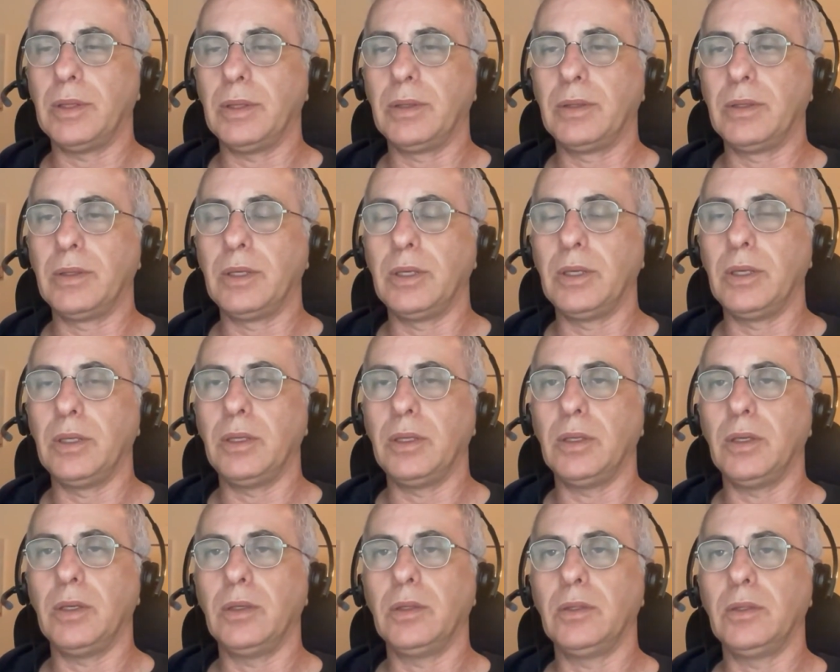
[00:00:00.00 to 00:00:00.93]
The
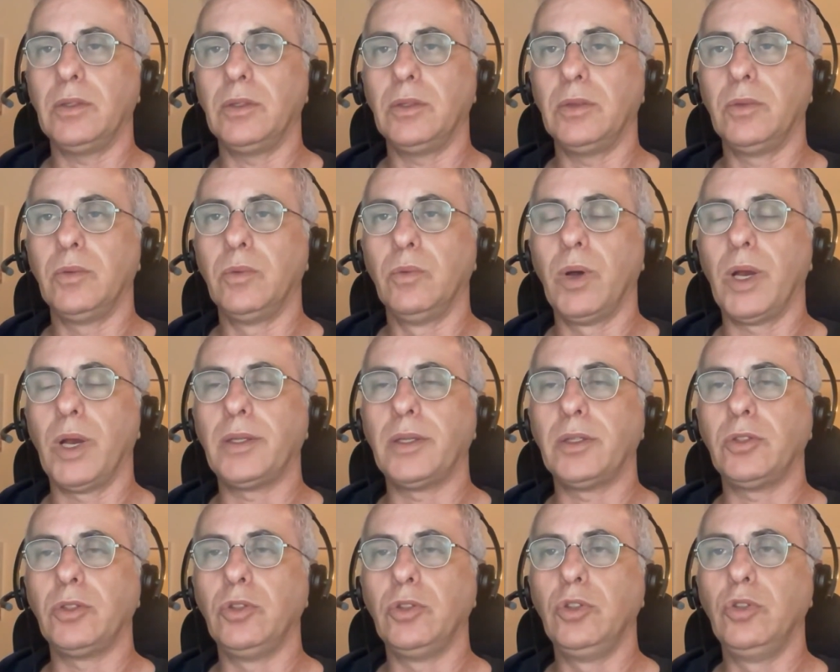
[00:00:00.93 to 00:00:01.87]
way
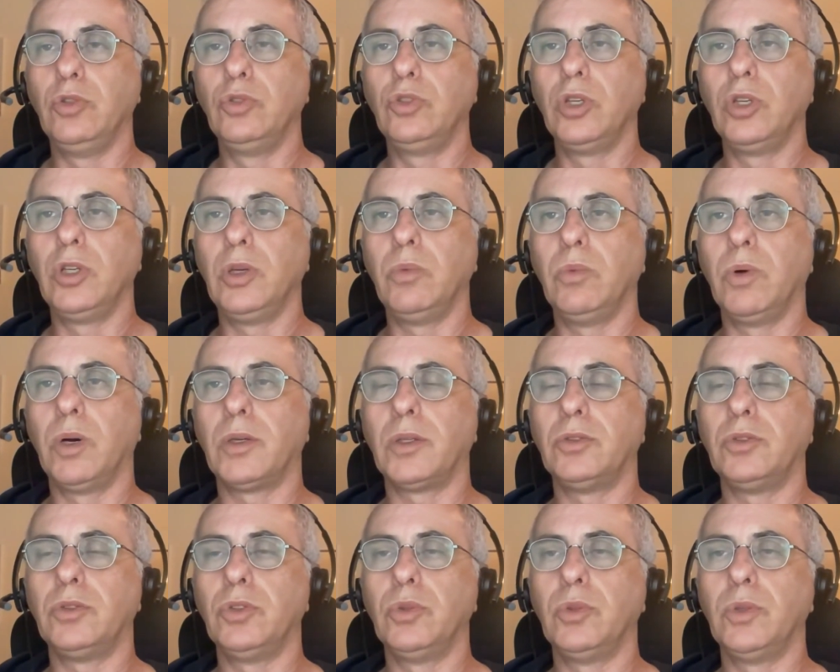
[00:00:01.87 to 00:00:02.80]
that you usually want to
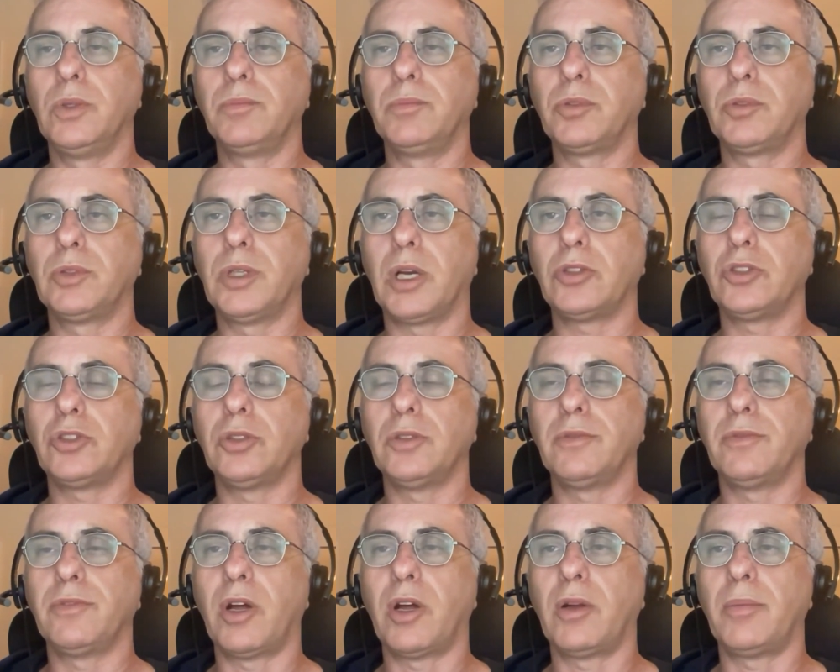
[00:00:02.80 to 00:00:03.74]
do in production
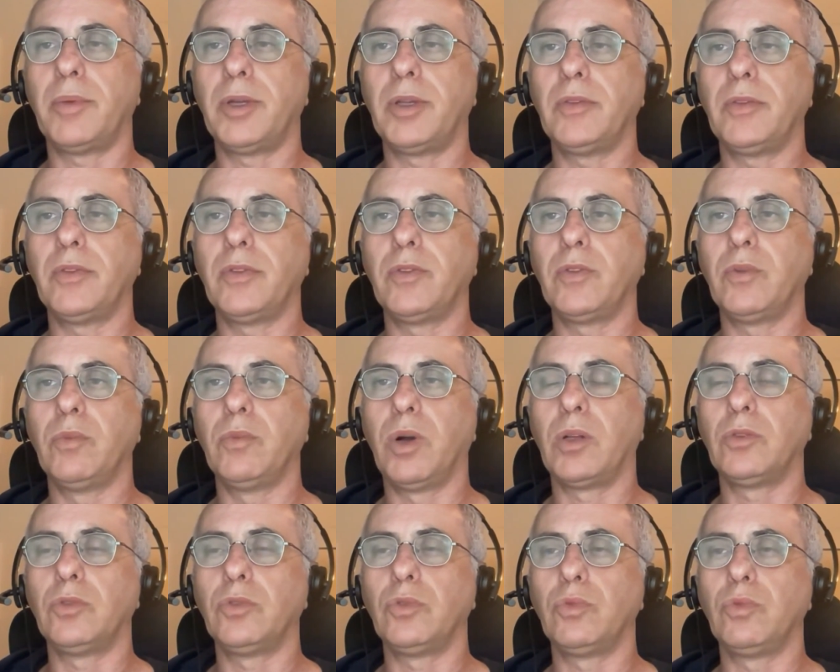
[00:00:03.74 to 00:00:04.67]
environments is you
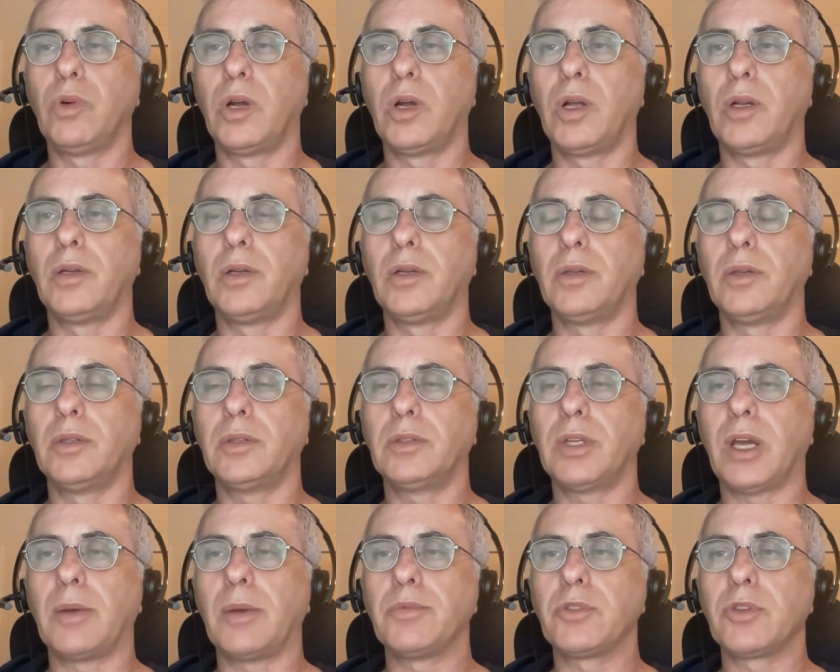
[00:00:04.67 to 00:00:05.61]
want to run the
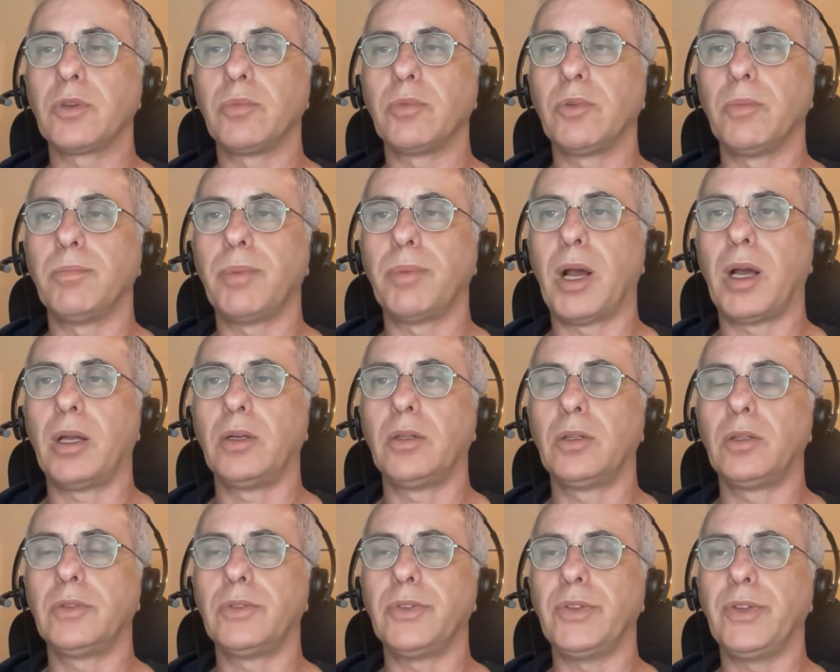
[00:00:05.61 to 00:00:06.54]
TypeScript
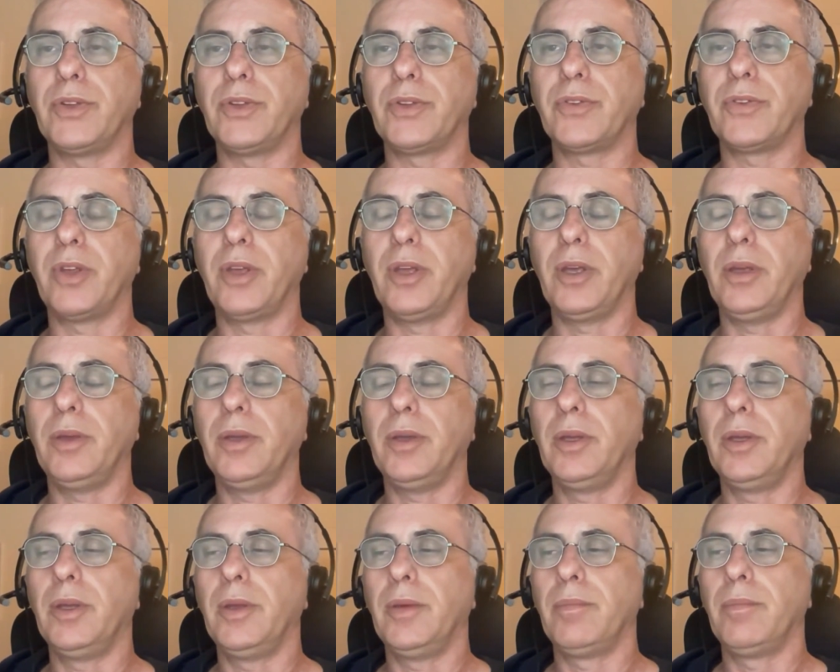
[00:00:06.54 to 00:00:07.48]
compiler, TSC.
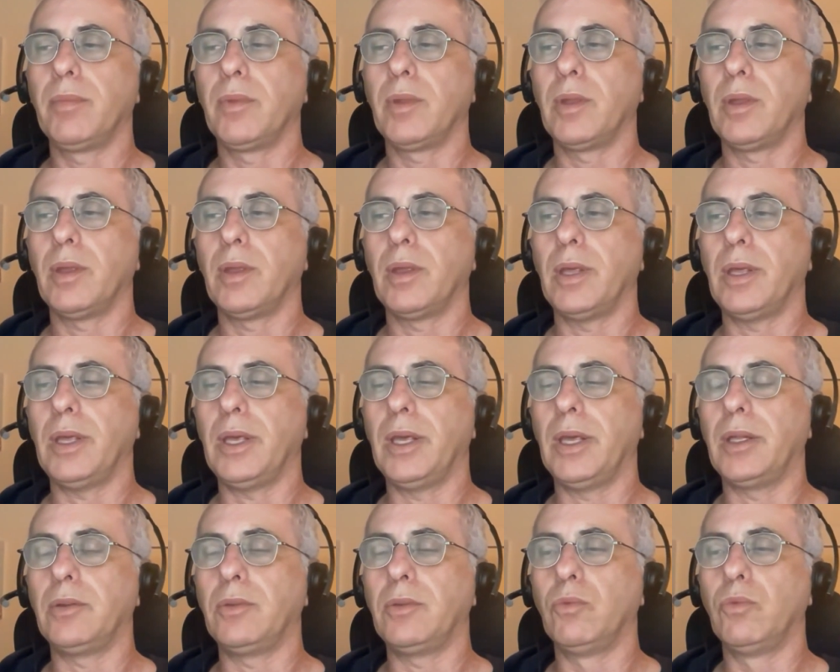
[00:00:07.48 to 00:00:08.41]

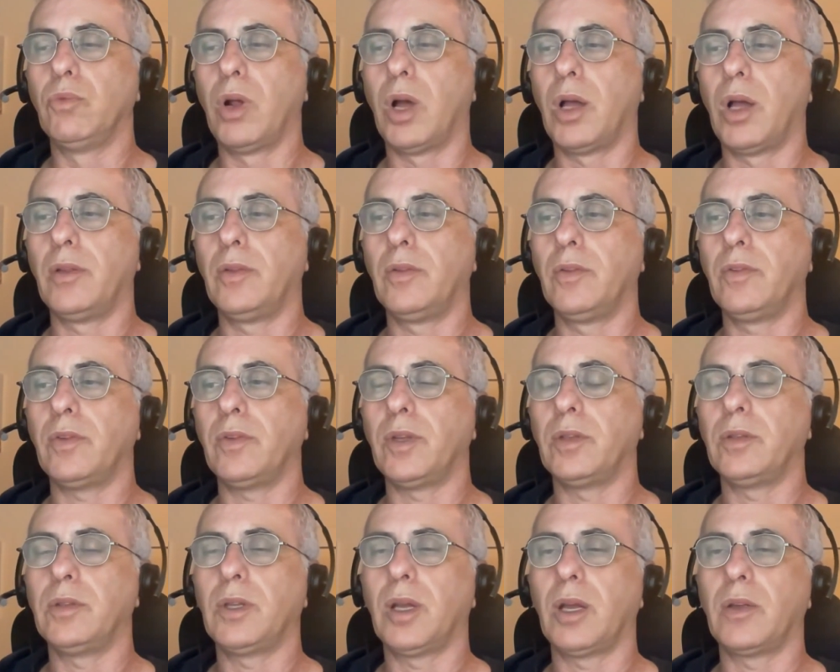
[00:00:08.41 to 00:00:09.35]
It runs,
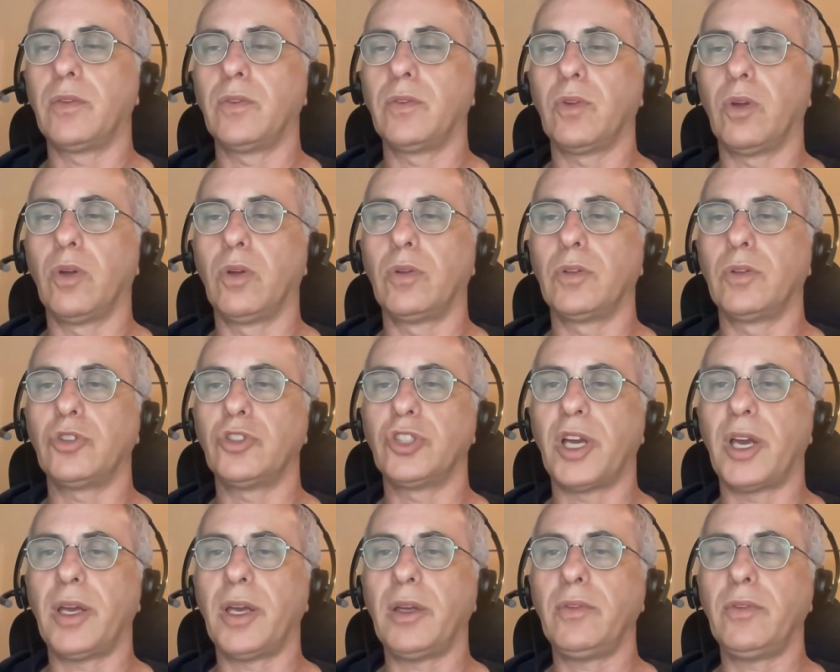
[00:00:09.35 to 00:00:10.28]
it does all the
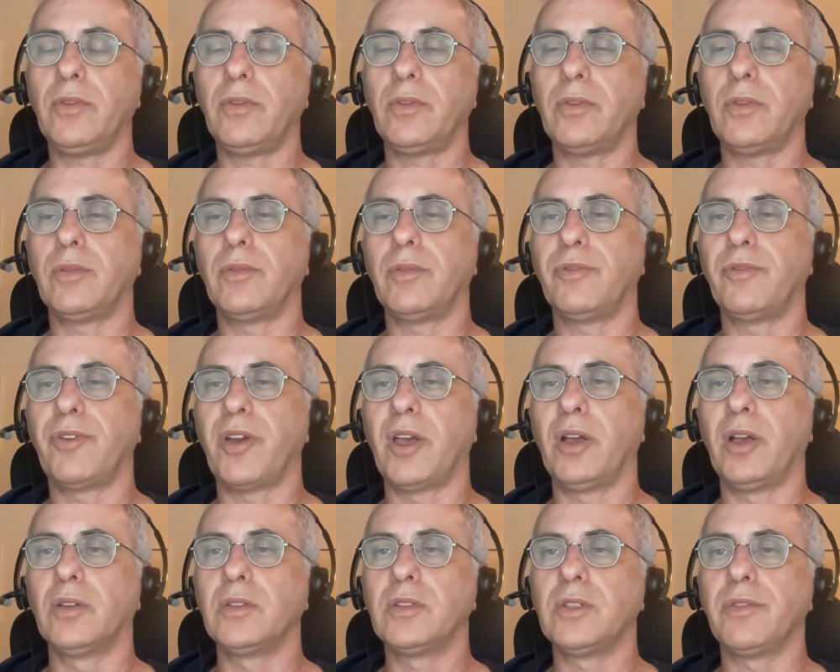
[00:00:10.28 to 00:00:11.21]
checks, it
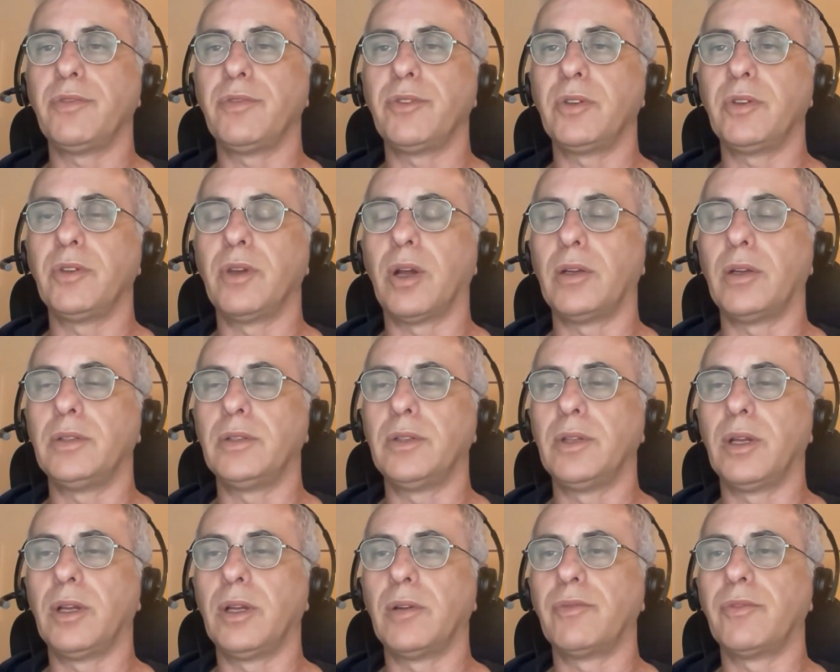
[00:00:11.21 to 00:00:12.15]
fails if it
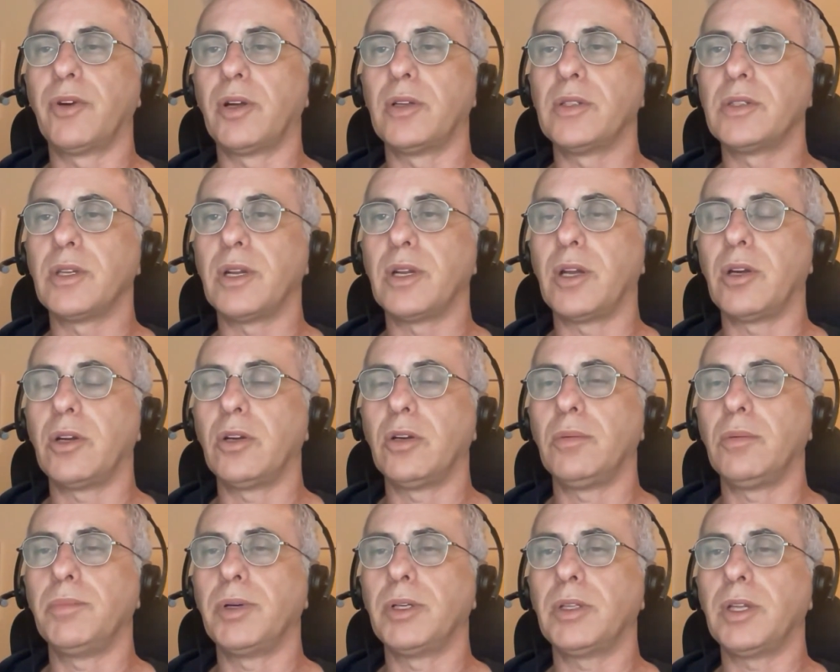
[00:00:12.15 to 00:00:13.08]
identifies an
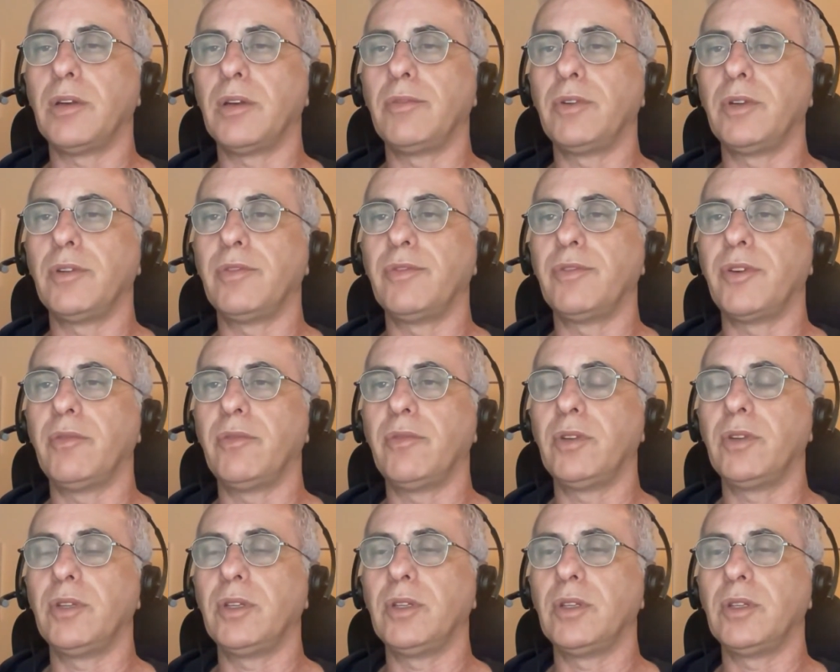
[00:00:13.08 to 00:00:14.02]
error, but if
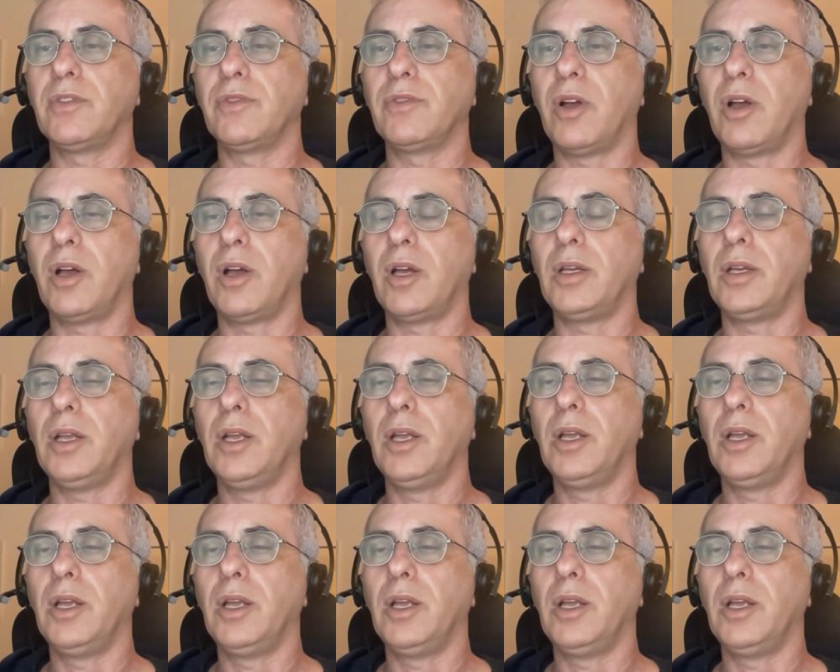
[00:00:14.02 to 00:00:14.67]
everything is fine,